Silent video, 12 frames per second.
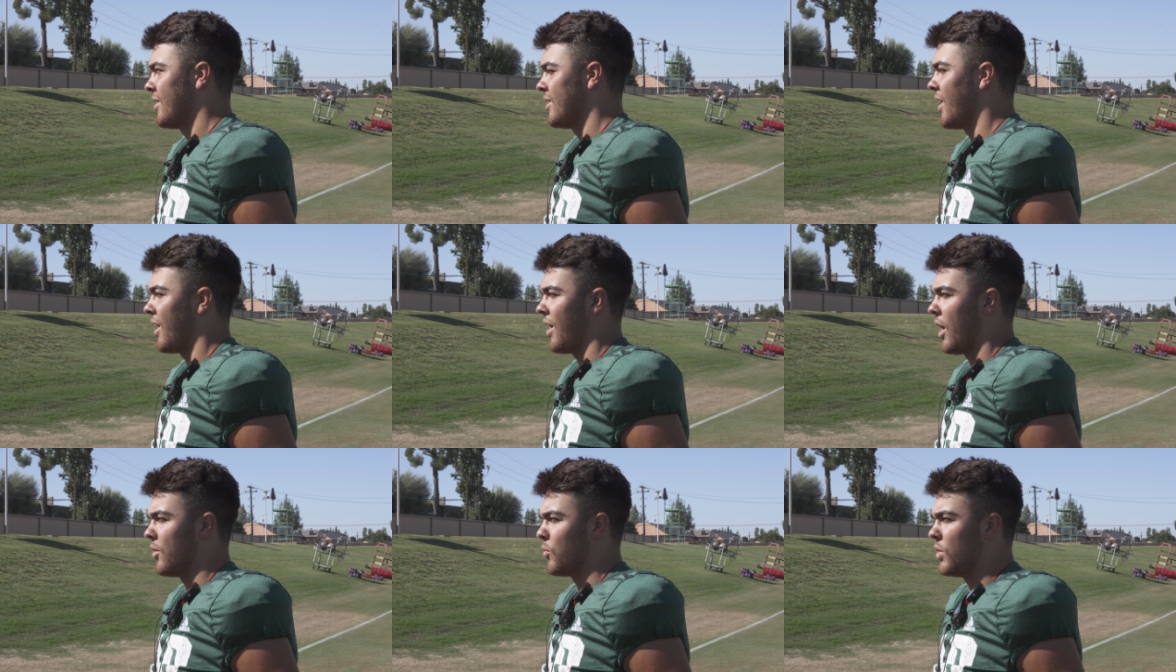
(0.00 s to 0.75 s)
Yeah,
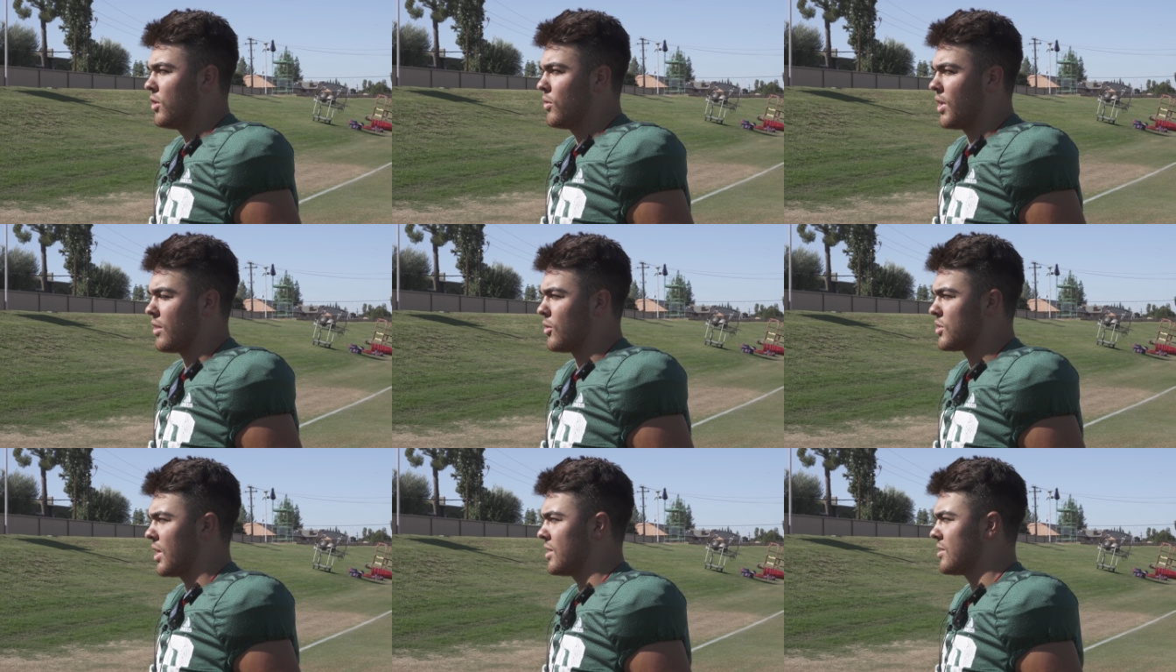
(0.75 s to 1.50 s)
I, we knew that
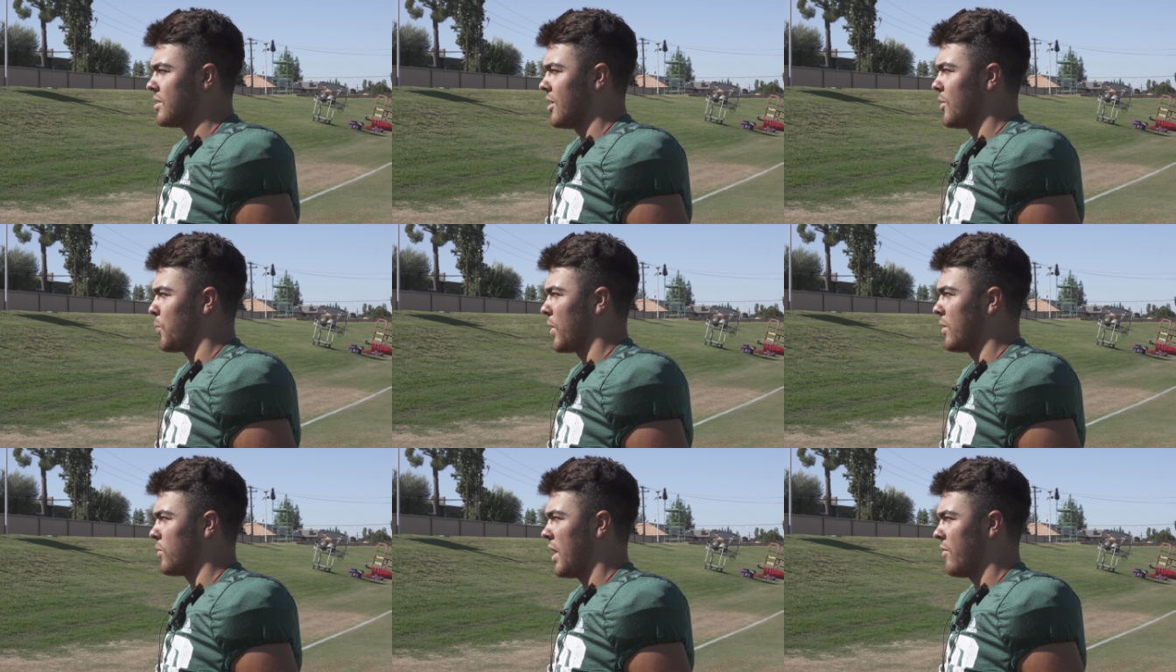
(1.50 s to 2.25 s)
those guys uh,
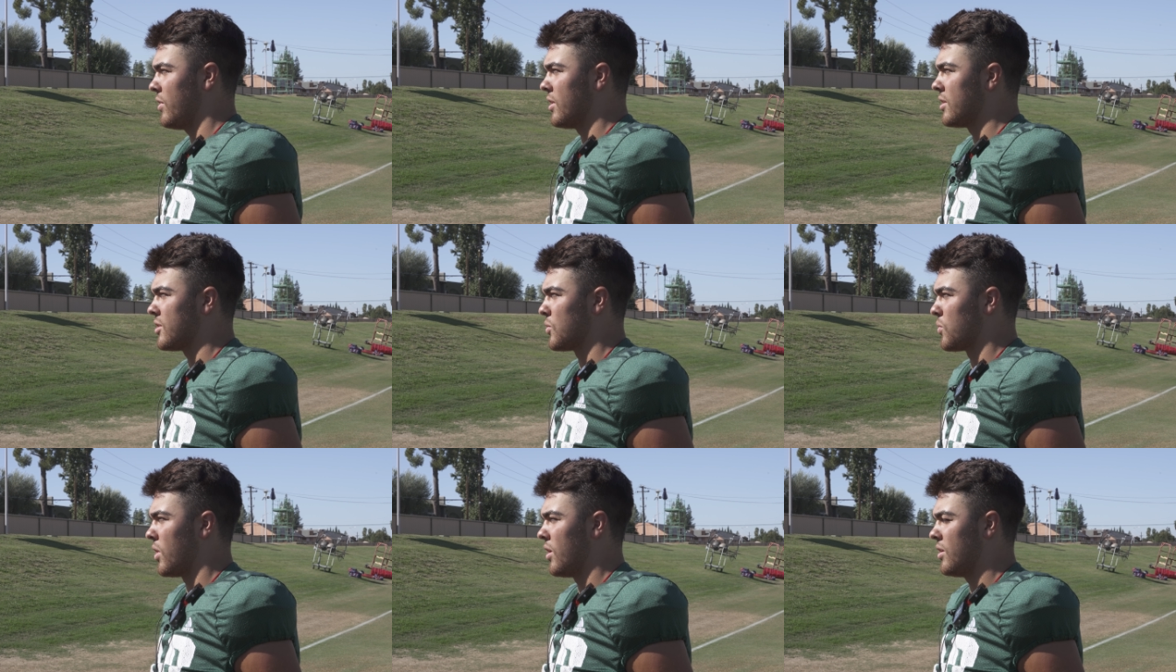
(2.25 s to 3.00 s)
played heavy into the
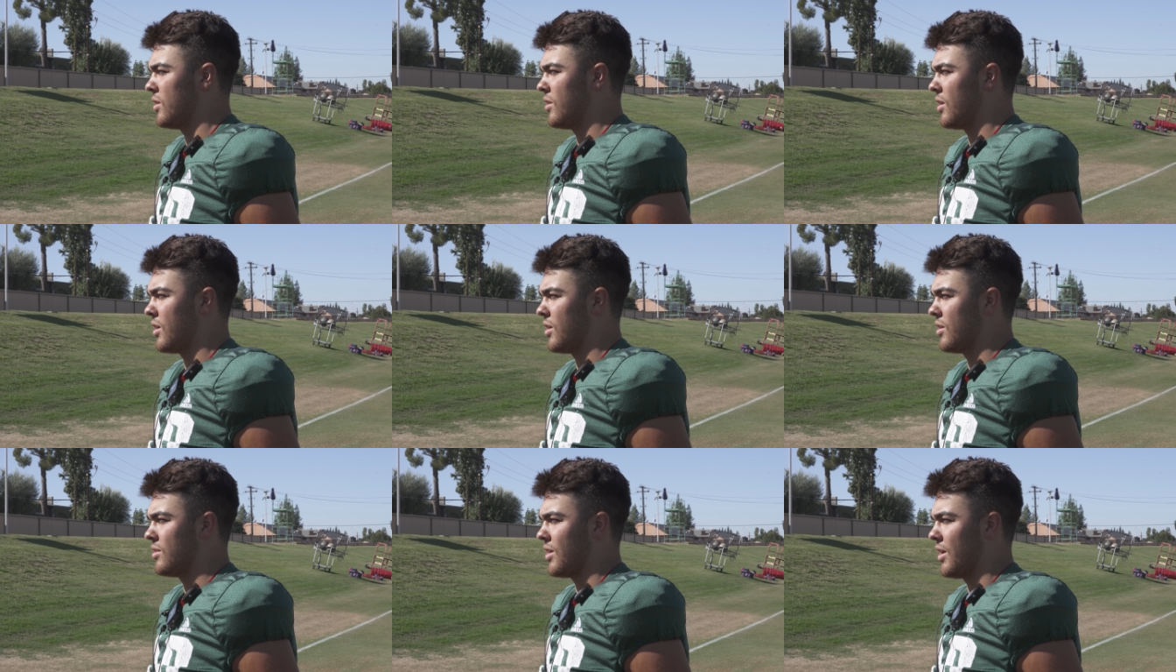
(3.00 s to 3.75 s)
run, and
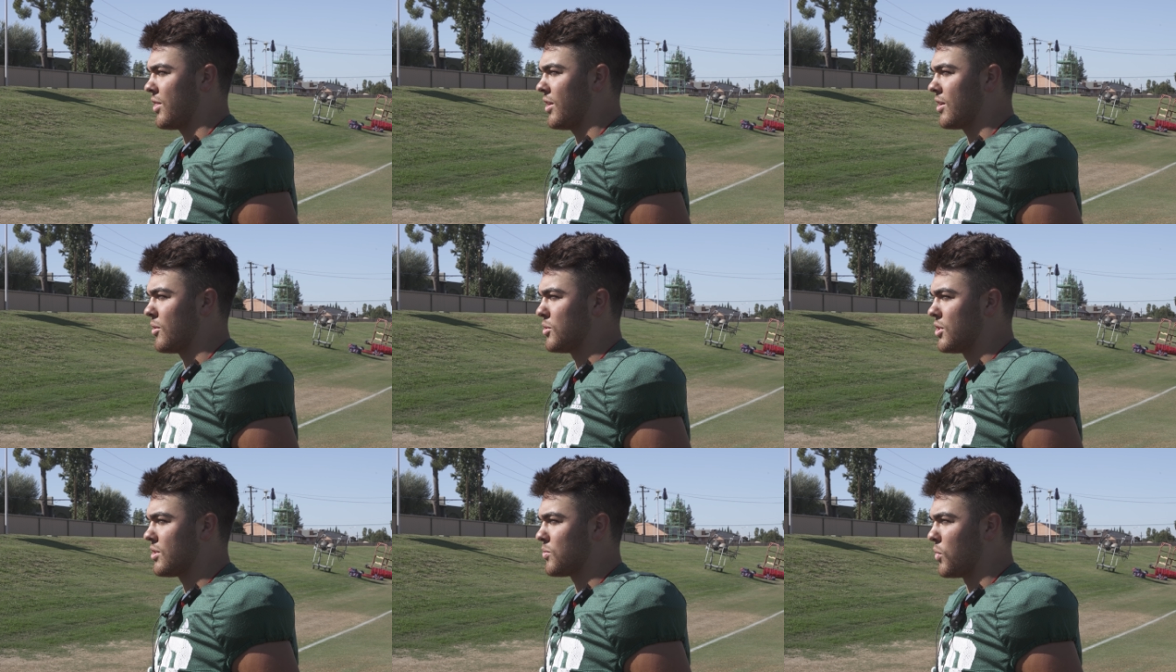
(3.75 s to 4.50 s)
uh, I think it was
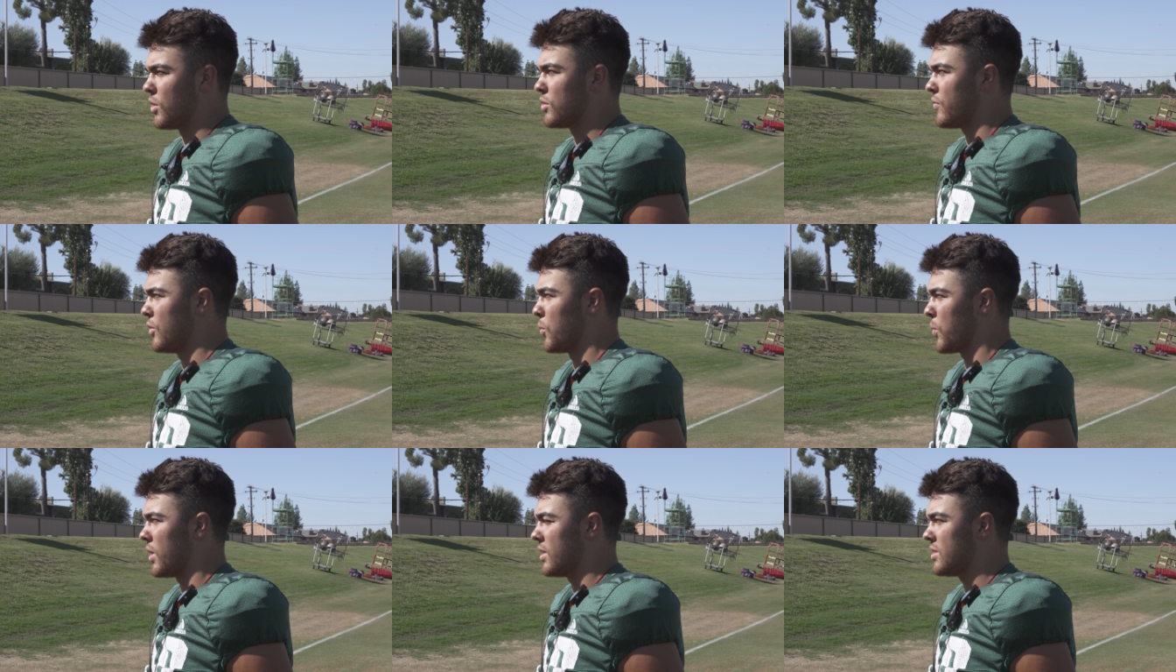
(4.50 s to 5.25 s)
just one of those field
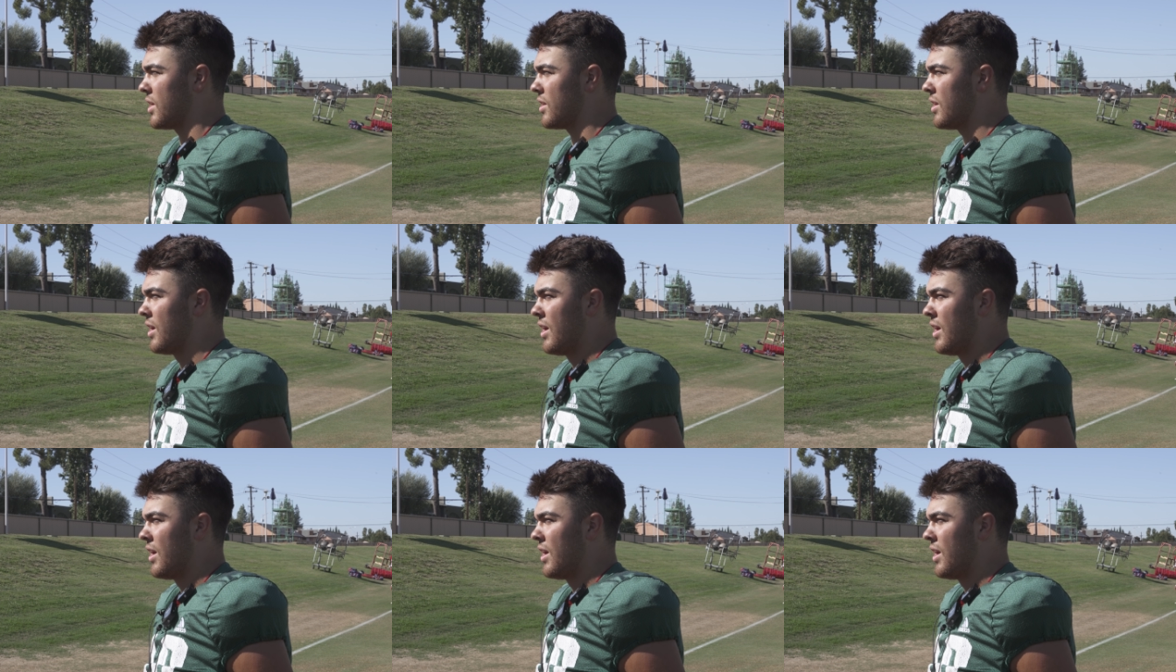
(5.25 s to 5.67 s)
plays that,